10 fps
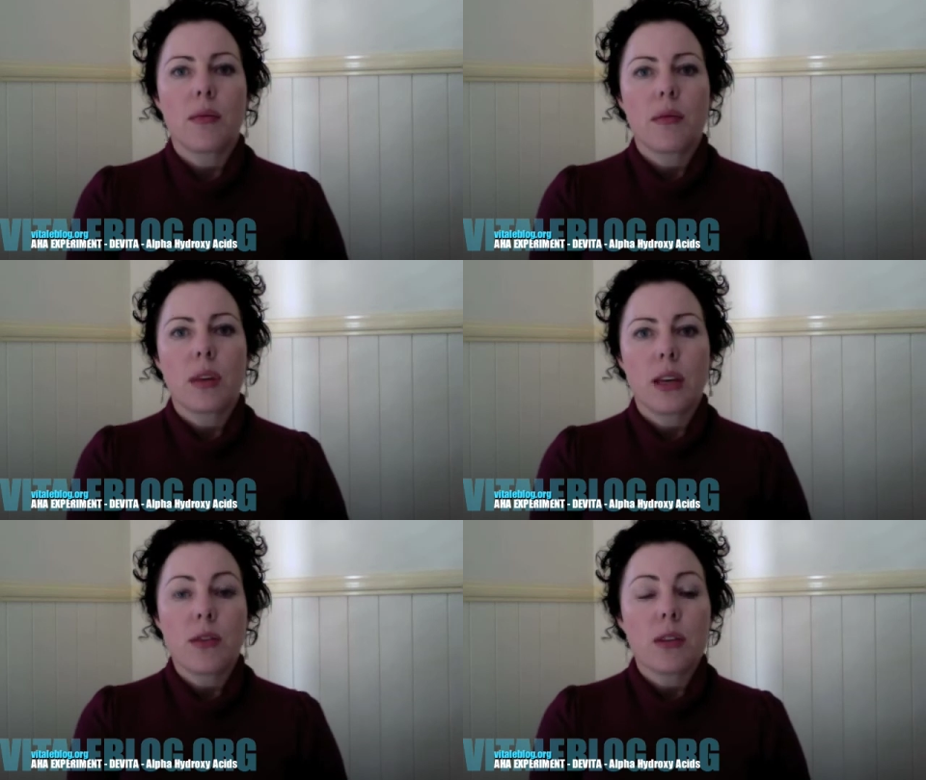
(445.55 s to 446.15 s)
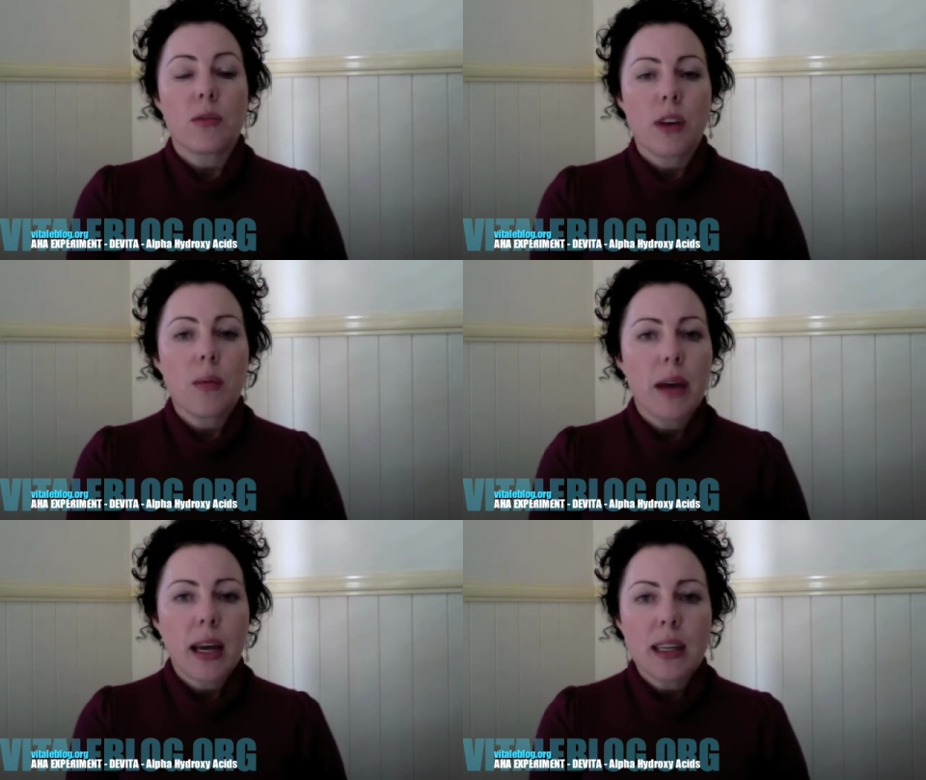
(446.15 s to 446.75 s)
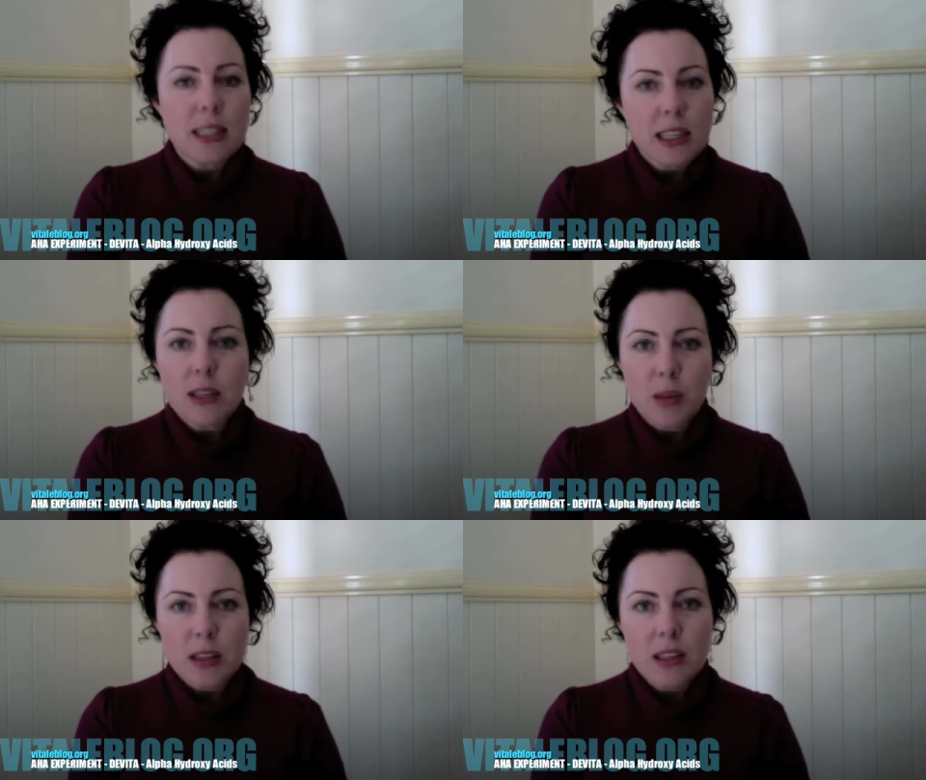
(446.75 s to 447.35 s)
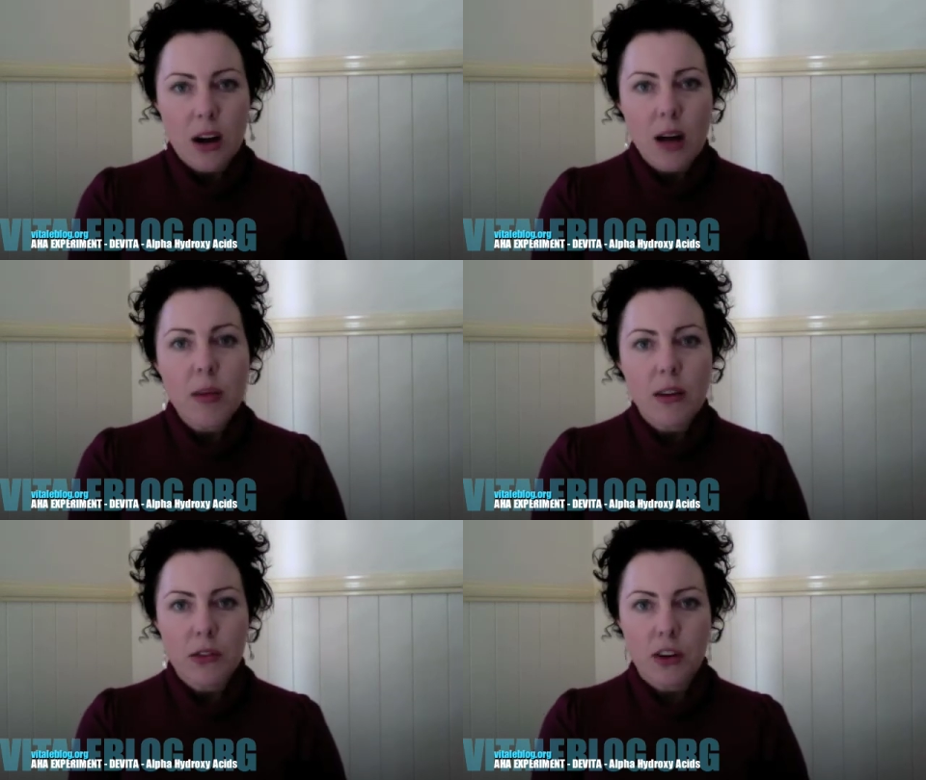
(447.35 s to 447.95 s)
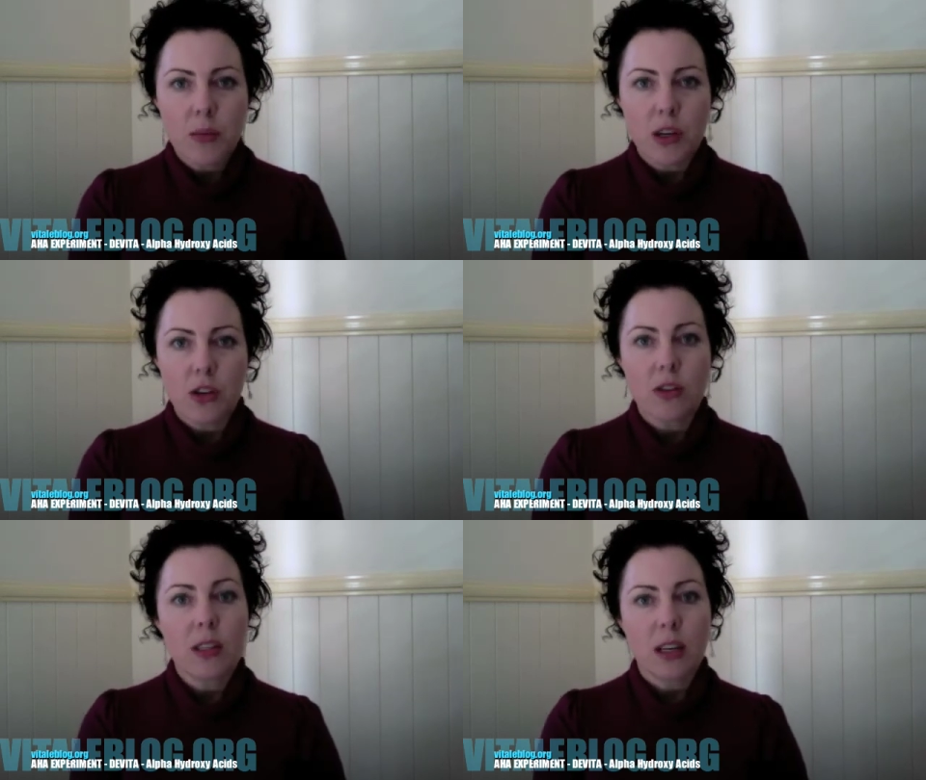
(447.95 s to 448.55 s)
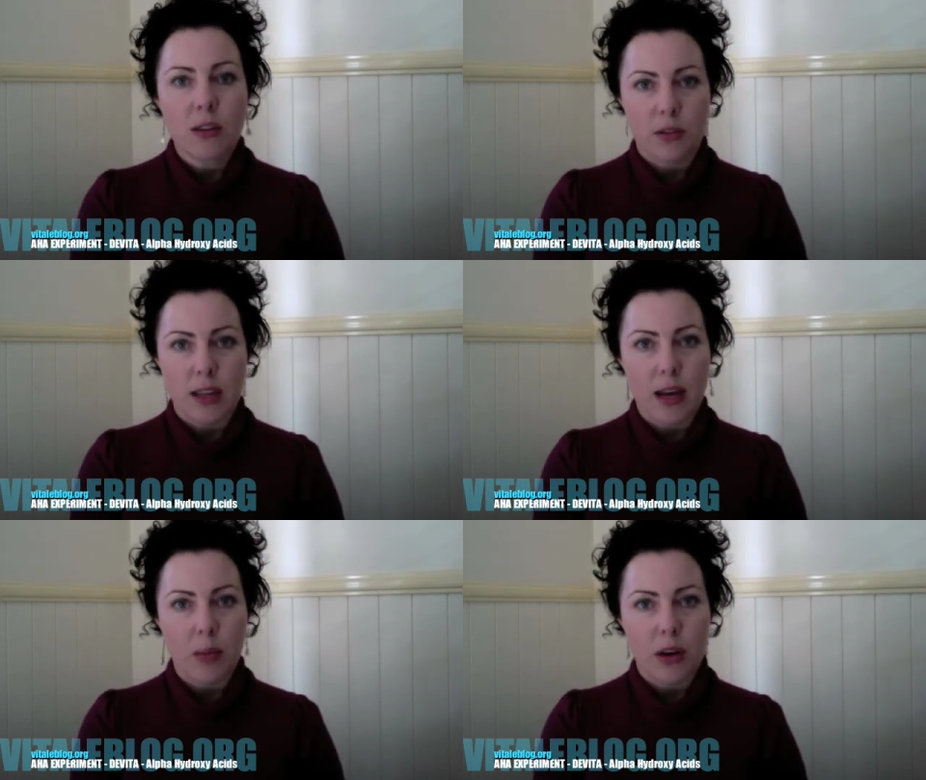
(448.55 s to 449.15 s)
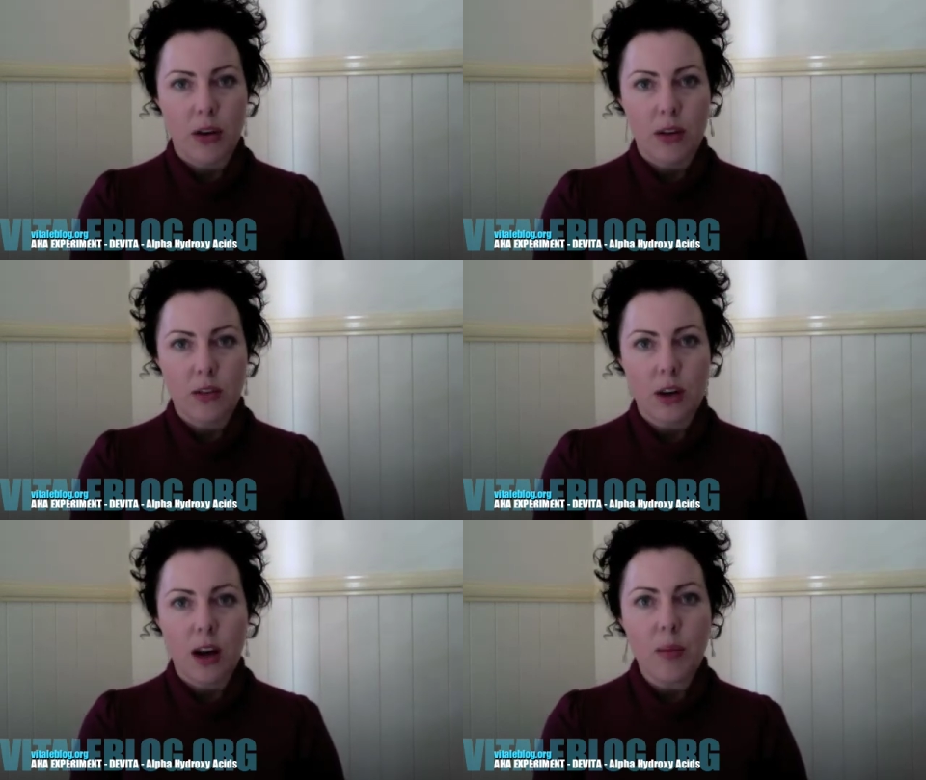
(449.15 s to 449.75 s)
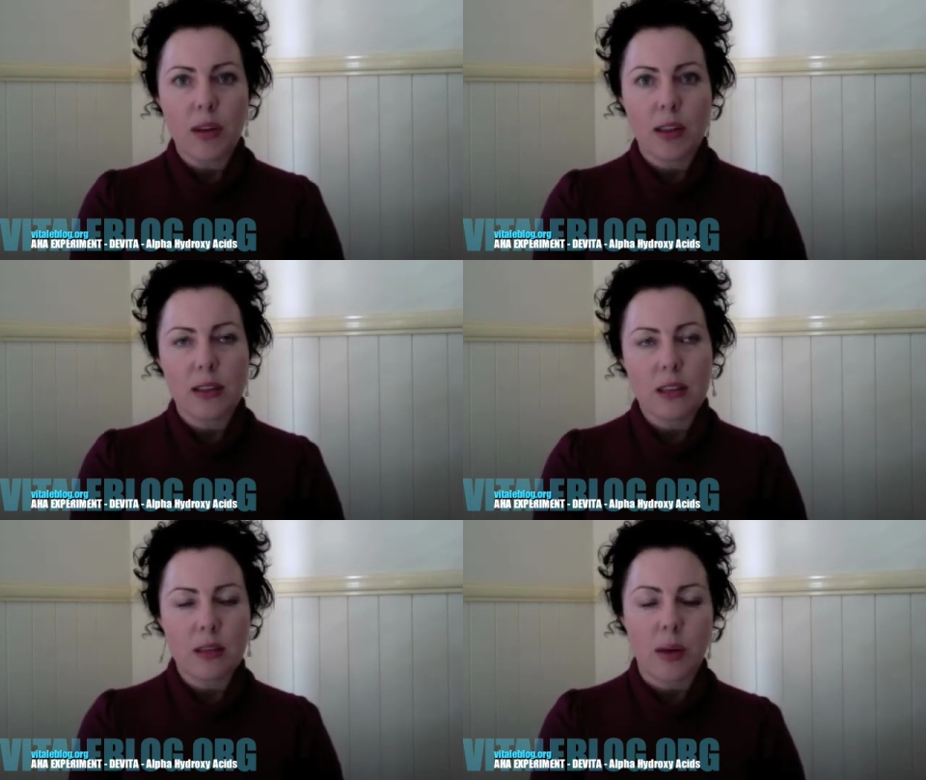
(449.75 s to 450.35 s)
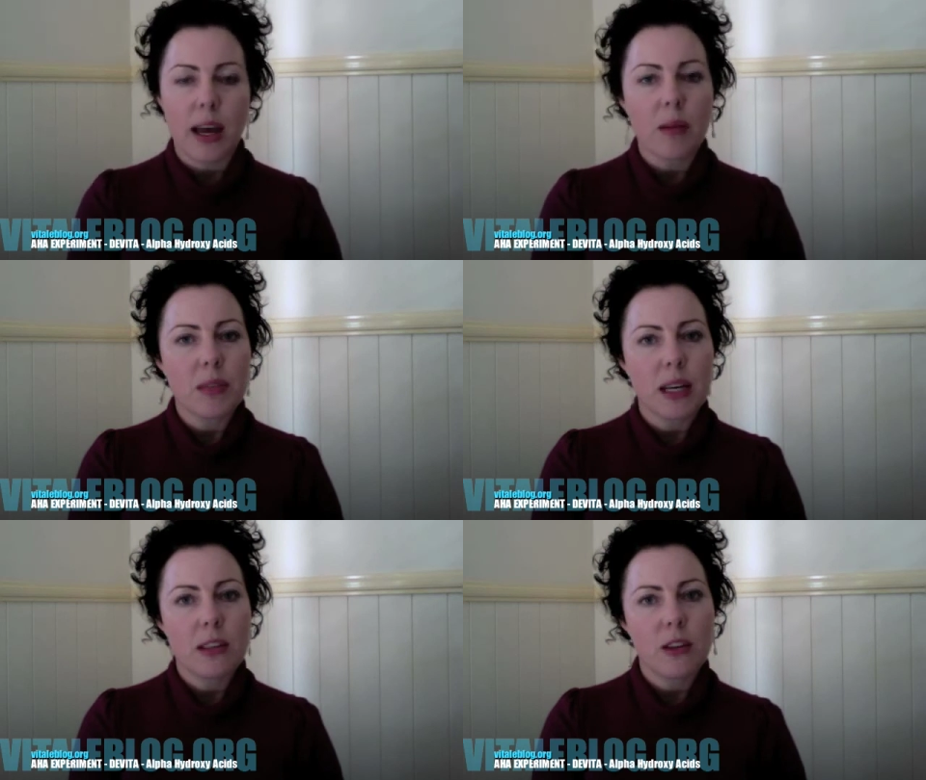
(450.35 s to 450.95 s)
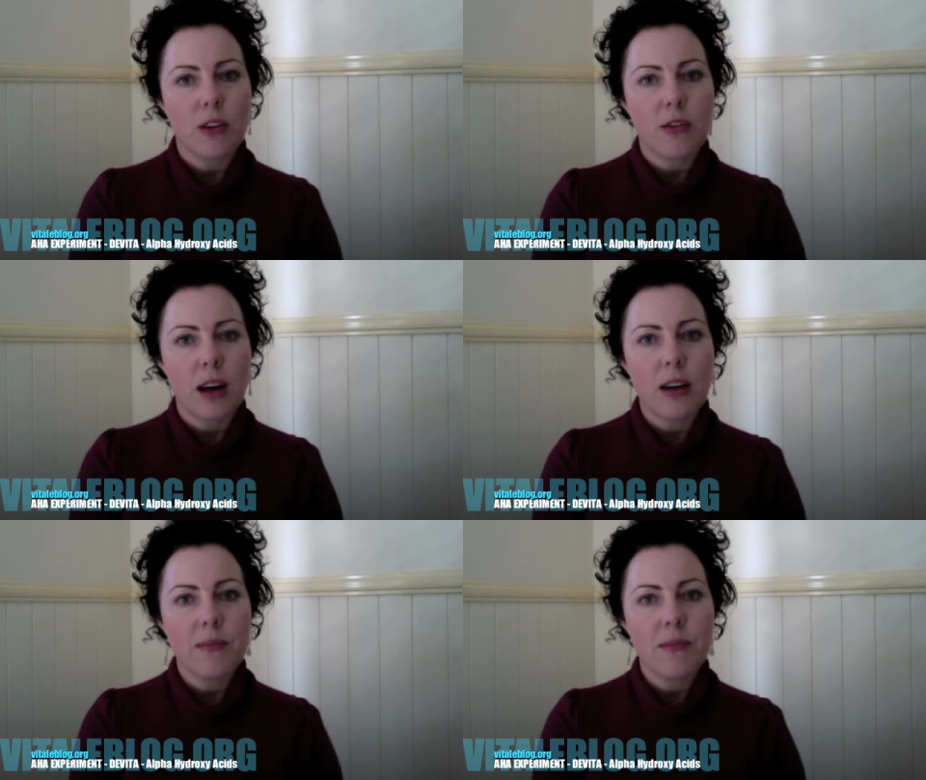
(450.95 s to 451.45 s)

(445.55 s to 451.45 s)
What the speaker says: give you some feedback in 6 months' time after I've been using it for that period of time. But this is my update so far.